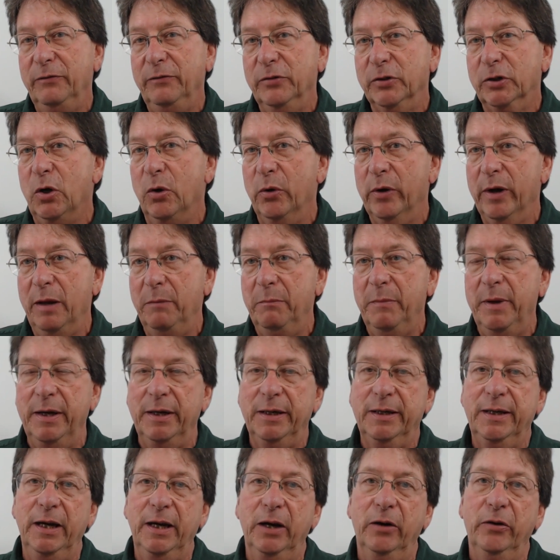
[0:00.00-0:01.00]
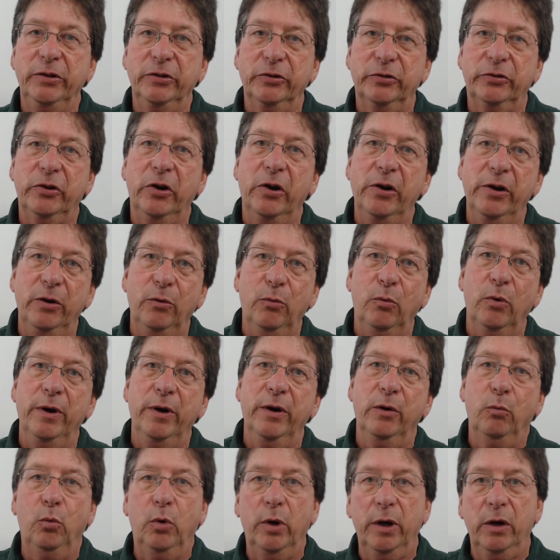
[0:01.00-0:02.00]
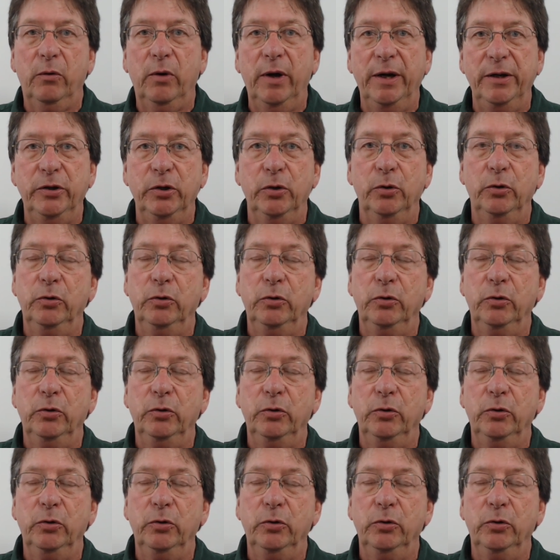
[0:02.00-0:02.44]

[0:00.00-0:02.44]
you're going on Medicare, and you're starting to wonder, what do I do?